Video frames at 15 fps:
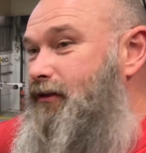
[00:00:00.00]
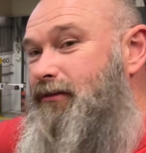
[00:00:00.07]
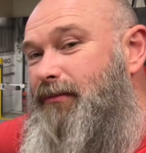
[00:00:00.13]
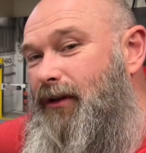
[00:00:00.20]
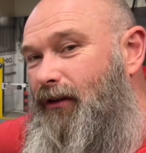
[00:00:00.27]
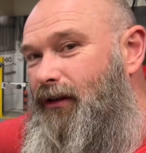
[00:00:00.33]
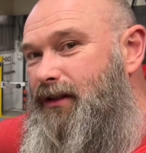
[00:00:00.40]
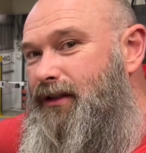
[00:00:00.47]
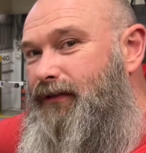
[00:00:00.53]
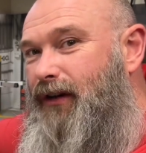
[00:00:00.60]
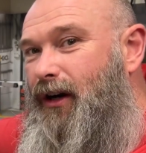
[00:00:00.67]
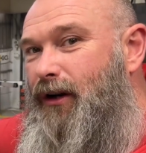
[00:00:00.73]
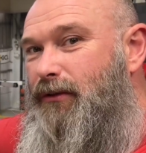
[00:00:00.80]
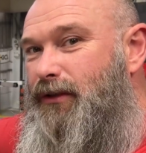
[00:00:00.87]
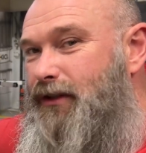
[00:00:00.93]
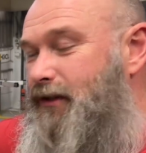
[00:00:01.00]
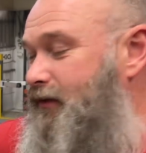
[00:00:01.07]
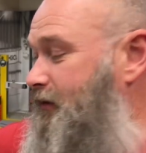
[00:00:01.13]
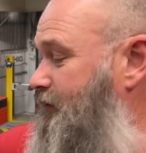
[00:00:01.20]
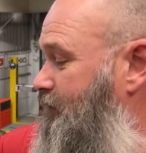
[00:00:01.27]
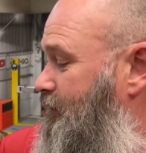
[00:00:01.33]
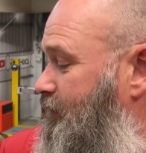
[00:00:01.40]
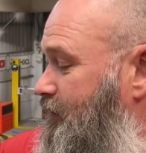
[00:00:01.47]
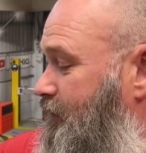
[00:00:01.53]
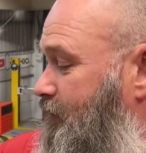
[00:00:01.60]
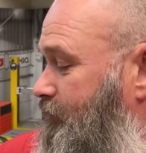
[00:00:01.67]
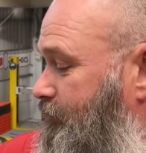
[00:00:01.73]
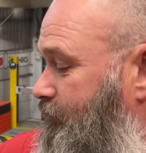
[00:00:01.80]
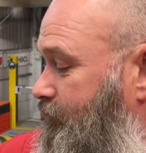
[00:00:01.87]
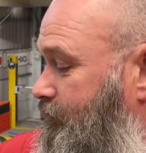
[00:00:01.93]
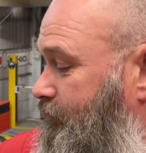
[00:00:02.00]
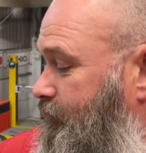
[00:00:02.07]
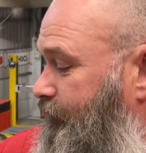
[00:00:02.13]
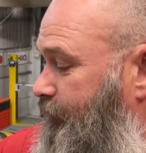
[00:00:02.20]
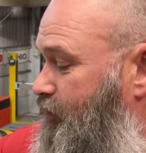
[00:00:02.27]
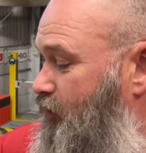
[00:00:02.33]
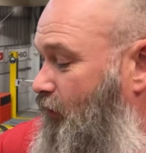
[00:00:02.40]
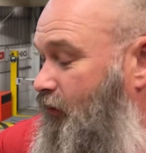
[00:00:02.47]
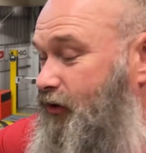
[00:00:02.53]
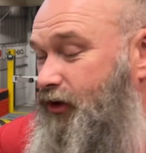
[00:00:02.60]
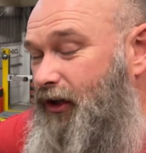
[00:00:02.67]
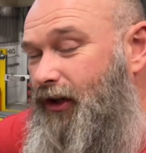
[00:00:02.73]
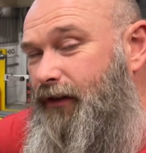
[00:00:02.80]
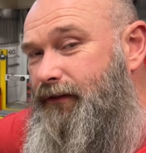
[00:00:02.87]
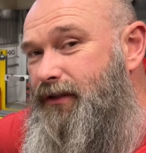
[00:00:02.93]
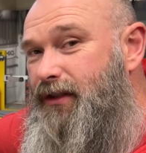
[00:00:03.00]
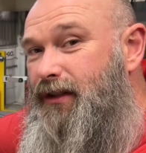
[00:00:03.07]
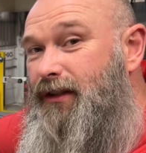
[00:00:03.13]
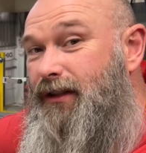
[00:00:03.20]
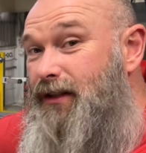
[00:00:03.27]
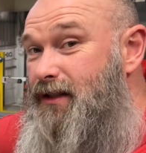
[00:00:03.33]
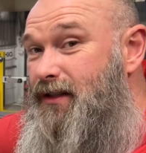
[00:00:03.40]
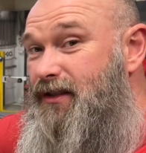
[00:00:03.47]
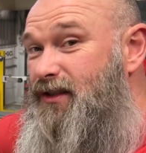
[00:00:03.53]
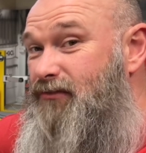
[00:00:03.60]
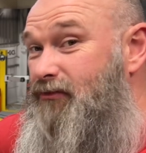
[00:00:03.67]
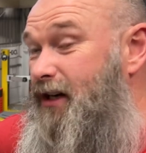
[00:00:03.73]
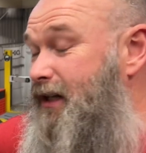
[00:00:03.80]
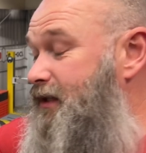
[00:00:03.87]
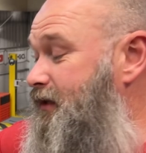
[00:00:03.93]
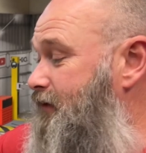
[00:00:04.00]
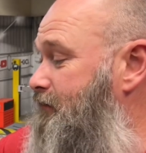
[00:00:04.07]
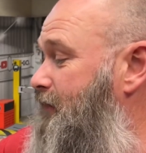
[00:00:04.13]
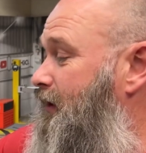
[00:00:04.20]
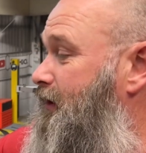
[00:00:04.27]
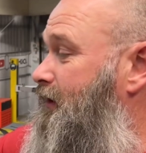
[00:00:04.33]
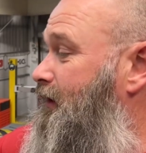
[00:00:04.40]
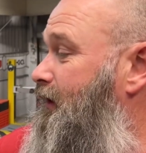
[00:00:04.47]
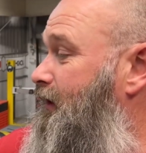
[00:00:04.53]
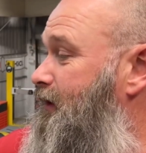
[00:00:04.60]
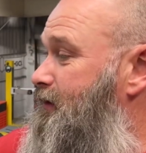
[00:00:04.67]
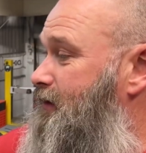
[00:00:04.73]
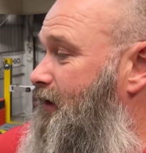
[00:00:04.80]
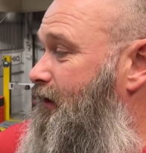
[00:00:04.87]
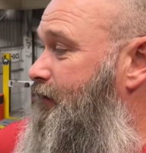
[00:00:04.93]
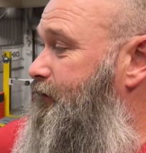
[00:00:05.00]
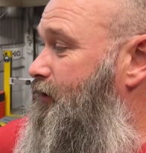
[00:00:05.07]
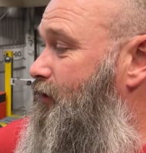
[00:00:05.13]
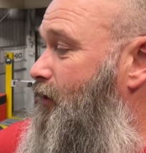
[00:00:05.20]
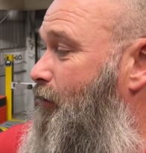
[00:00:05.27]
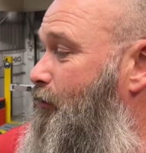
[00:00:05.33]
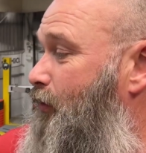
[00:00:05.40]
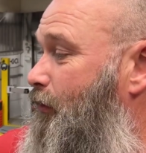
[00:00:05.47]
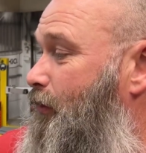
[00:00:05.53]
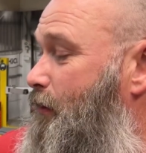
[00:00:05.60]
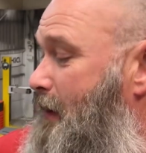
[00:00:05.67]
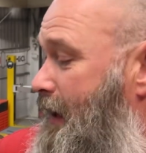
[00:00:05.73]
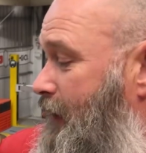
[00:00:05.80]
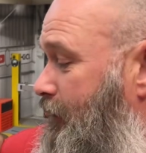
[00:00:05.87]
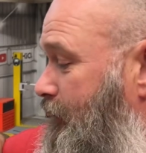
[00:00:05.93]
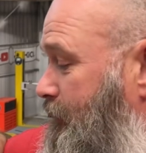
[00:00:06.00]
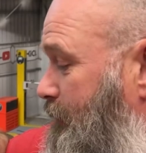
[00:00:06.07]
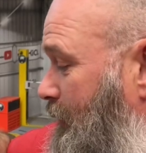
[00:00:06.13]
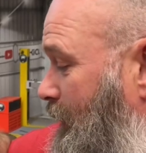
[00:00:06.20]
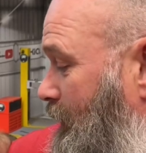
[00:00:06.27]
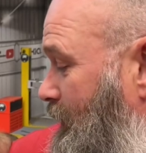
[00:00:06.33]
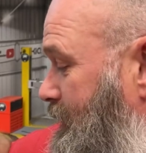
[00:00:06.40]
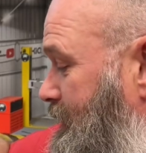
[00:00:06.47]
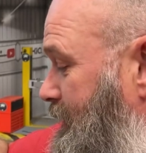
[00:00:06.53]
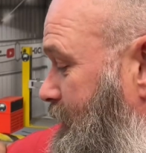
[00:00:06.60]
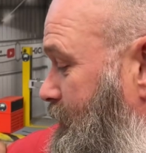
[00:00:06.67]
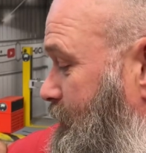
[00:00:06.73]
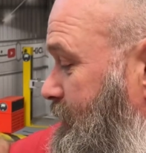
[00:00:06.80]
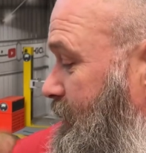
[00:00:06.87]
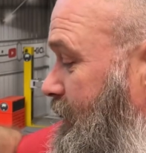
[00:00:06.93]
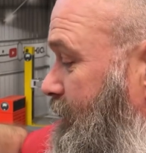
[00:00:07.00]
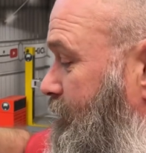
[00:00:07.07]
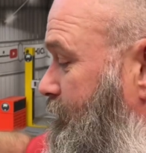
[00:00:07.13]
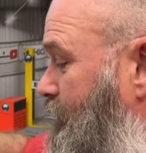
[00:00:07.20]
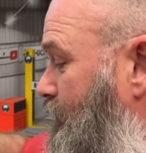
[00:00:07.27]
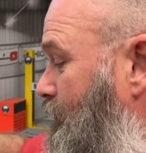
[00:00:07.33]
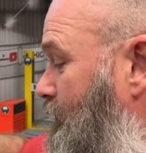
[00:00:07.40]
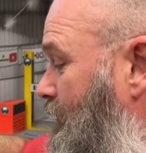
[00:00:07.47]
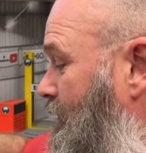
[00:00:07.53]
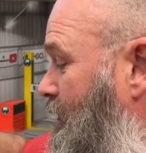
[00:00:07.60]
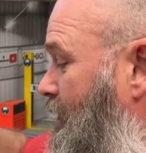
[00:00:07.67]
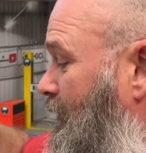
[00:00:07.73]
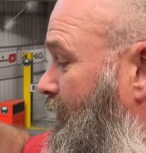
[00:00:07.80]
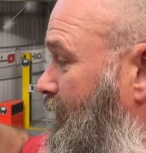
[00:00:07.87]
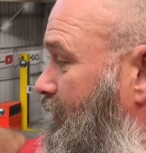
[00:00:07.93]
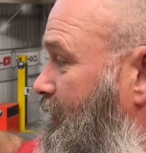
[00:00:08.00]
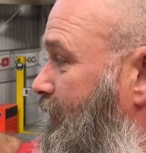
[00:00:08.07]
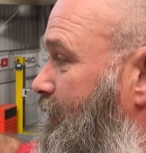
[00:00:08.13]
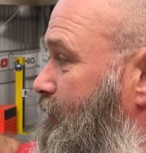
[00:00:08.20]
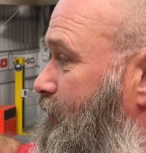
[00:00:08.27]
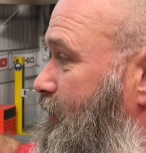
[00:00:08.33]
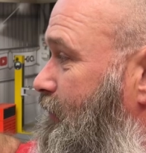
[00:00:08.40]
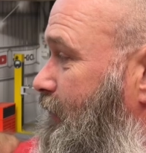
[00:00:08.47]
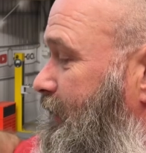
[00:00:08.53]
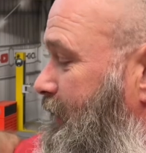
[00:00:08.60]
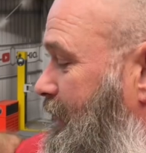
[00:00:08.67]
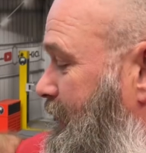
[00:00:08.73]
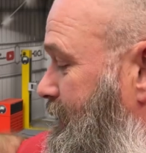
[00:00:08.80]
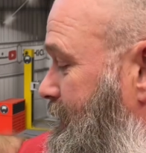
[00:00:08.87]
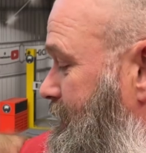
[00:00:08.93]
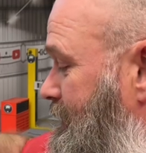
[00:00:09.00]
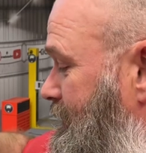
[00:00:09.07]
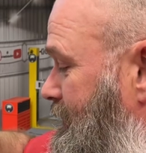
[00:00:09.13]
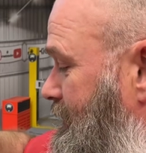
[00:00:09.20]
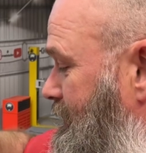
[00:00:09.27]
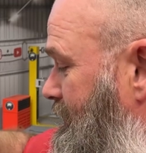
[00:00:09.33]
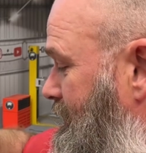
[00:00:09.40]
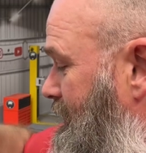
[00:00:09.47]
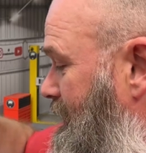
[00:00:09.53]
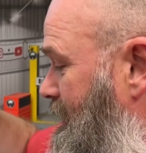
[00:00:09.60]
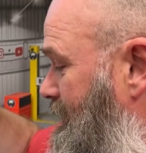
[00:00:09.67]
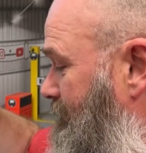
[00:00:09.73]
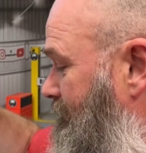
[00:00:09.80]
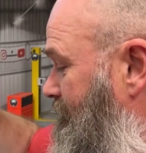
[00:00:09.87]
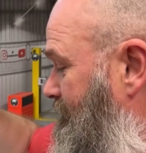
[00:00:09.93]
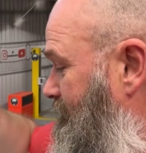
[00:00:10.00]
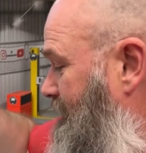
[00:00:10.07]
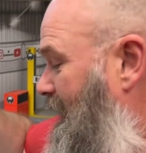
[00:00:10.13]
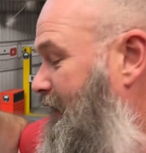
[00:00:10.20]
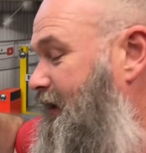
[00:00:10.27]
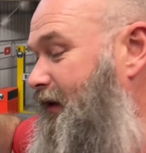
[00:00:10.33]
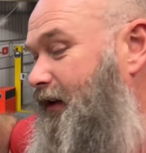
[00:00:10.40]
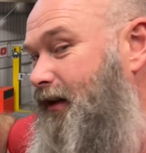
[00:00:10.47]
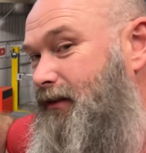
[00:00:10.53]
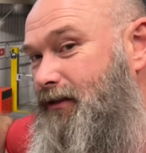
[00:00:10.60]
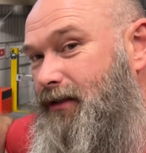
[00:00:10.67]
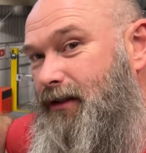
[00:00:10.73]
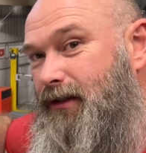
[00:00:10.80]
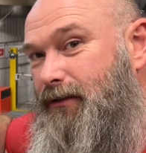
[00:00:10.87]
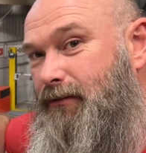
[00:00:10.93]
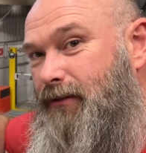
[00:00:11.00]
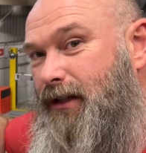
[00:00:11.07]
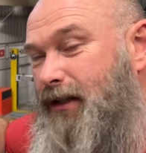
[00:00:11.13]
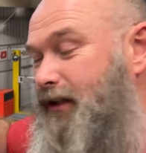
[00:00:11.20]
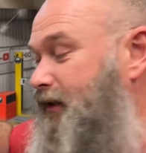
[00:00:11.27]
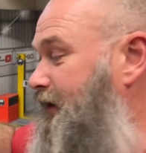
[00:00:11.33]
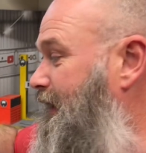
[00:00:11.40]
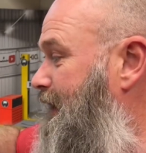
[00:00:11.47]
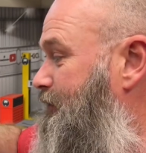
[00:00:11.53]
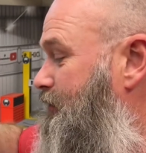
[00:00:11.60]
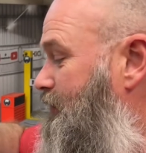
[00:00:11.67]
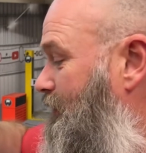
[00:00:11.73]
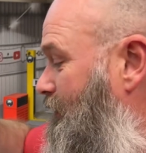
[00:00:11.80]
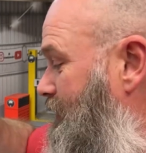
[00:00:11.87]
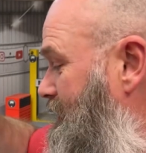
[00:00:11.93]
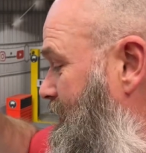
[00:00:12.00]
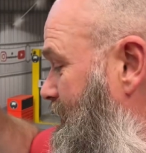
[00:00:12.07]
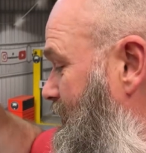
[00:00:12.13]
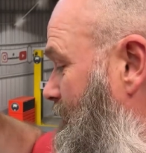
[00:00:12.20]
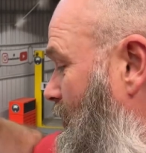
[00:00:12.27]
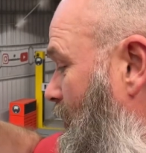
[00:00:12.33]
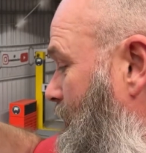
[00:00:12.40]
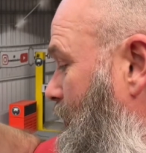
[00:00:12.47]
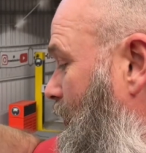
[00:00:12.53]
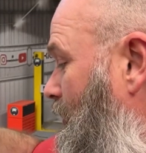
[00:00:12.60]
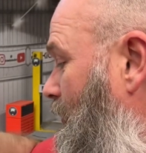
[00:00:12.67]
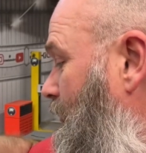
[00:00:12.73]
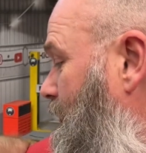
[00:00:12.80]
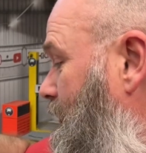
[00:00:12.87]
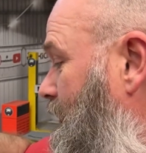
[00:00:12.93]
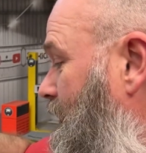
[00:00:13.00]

pliers for holding the shock shafts, because it just wrecks them. So if you've got a proper pair of pliers, that's always helpful. Little side cutters, any of those little cable ties that you might put on.